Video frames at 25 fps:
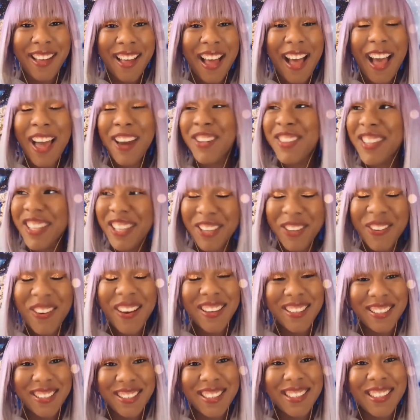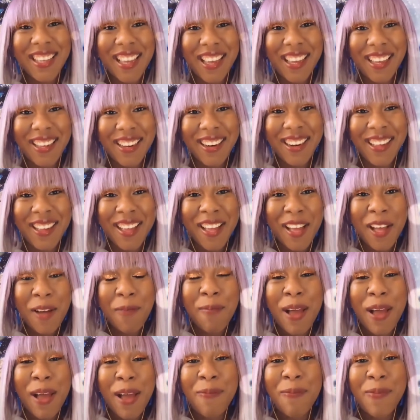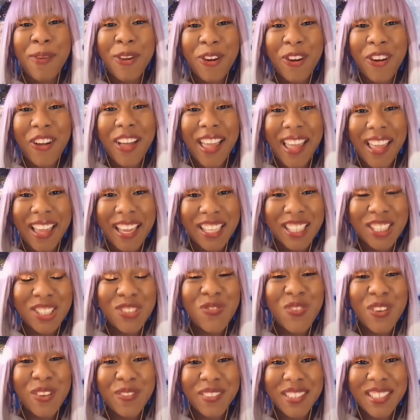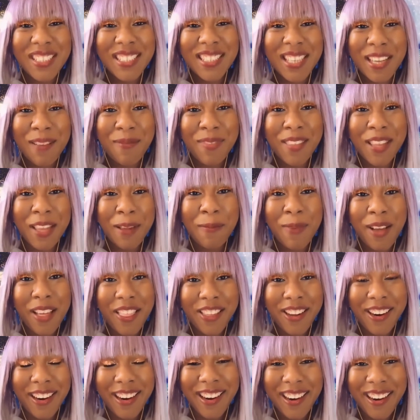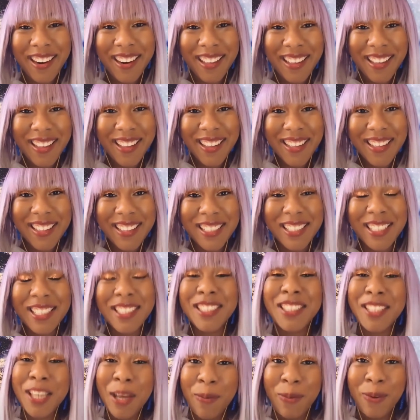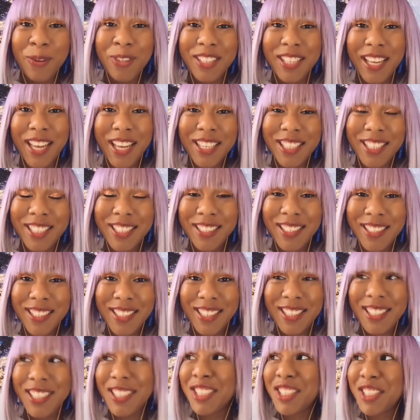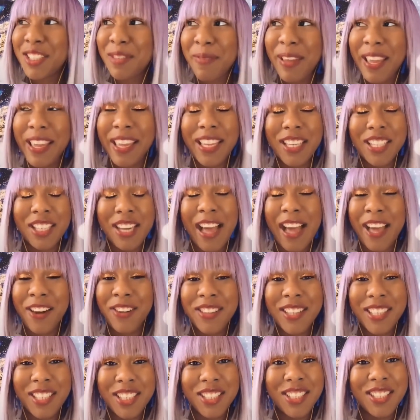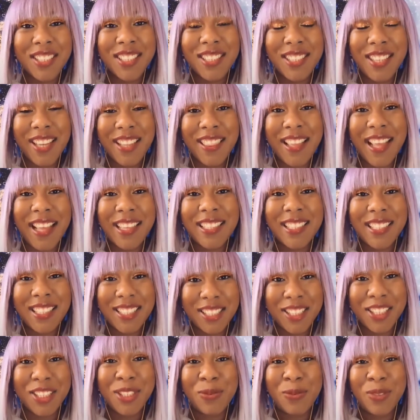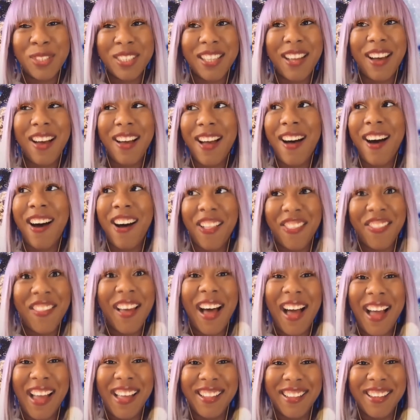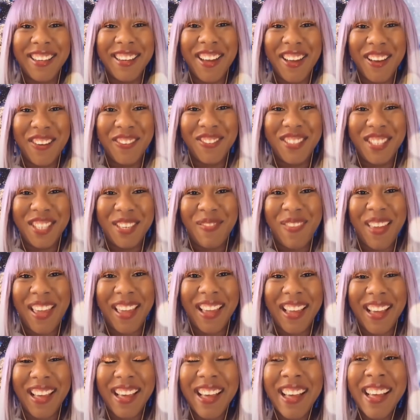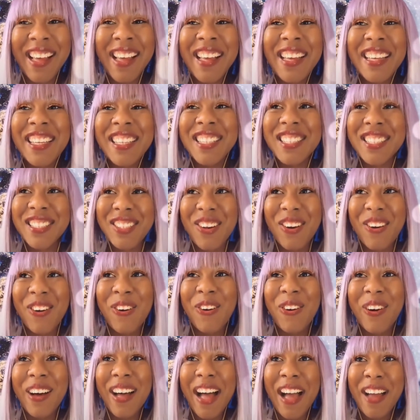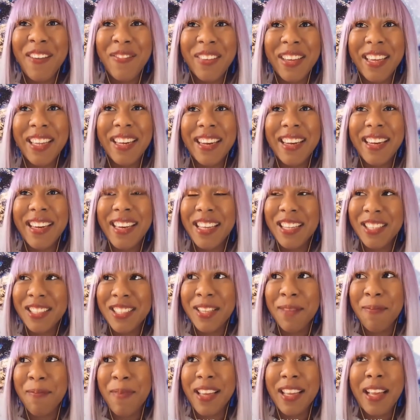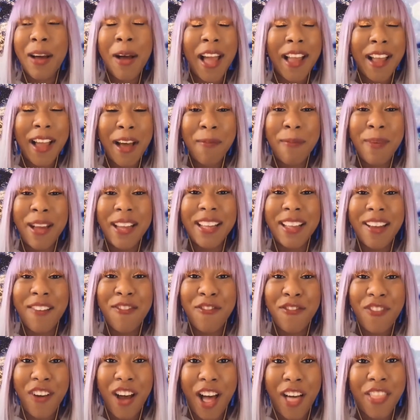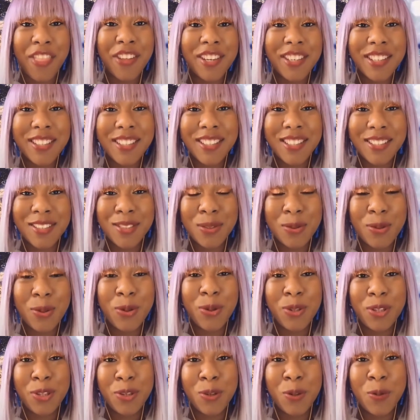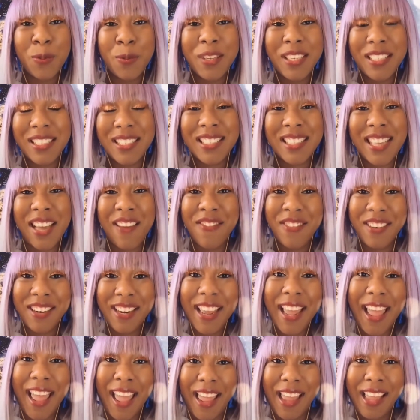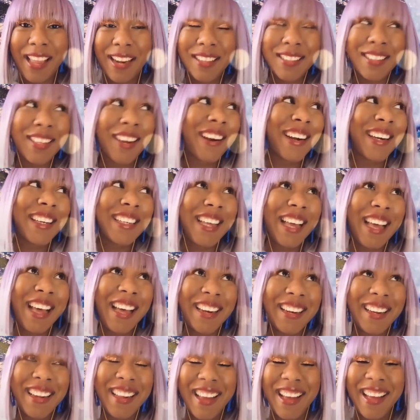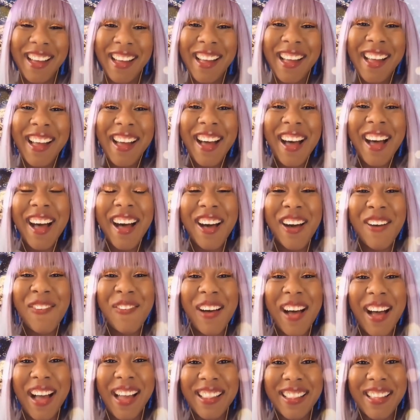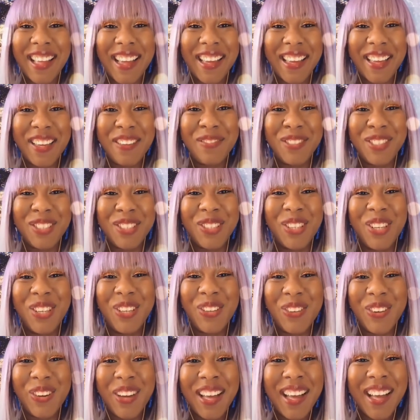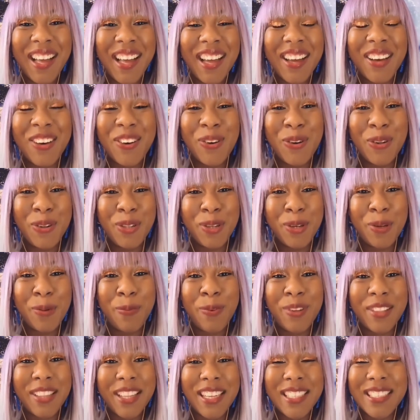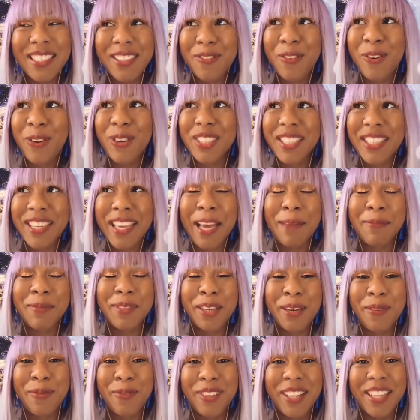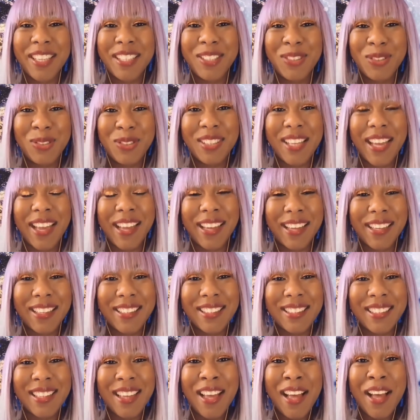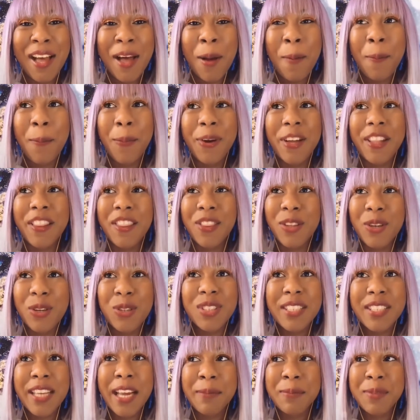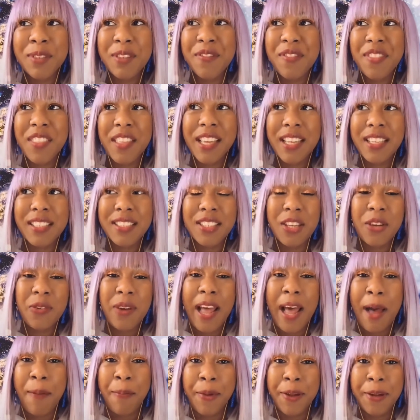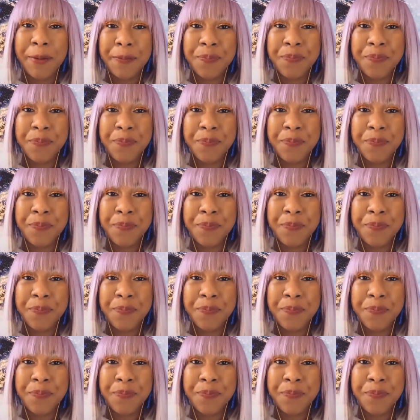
I don't think you understand. My middle-aged, 50-something mother did double Dutch. She's Jamaican. I don't think she's done that since she was on the island of Jamaica. So, I mean, it's amazing. I got my father to do hula hoop. He's 78. Sorry, Dad. Yeah. I let him do a hula hoop with us. Of course, he kept it up for like 2 seconds. But those types of things don't happen.